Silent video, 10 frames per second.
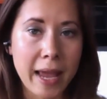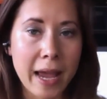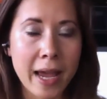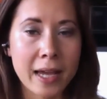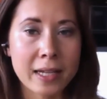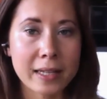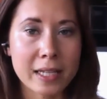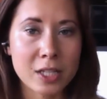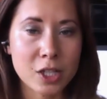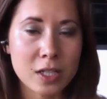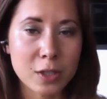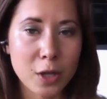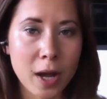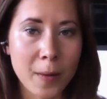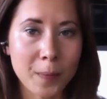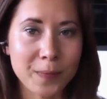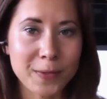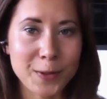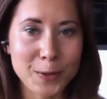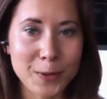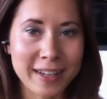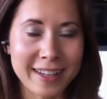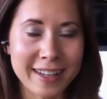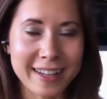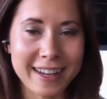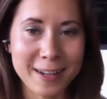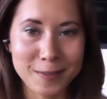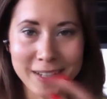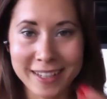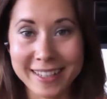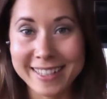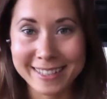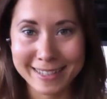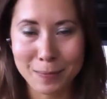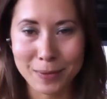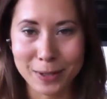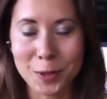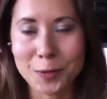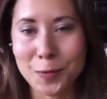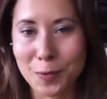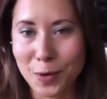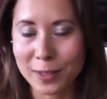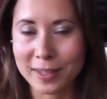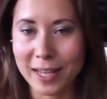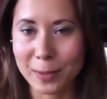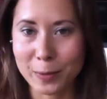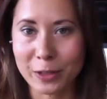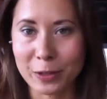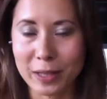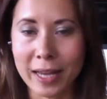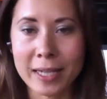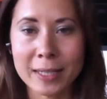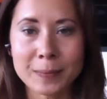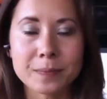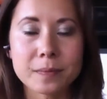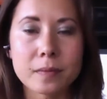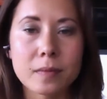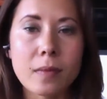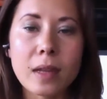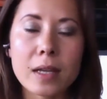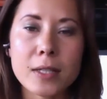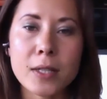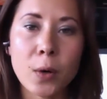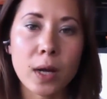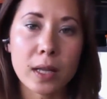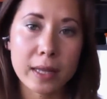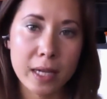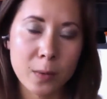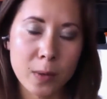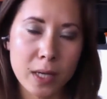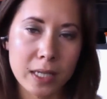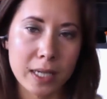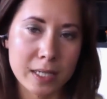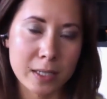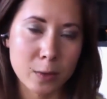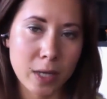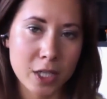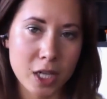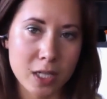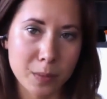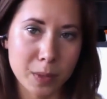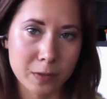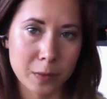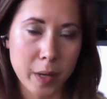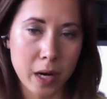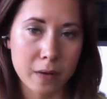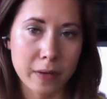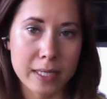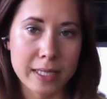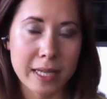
And let's just do a kind of a sample of what that would look like. So a liquid, easy-to-digest meal for breakfast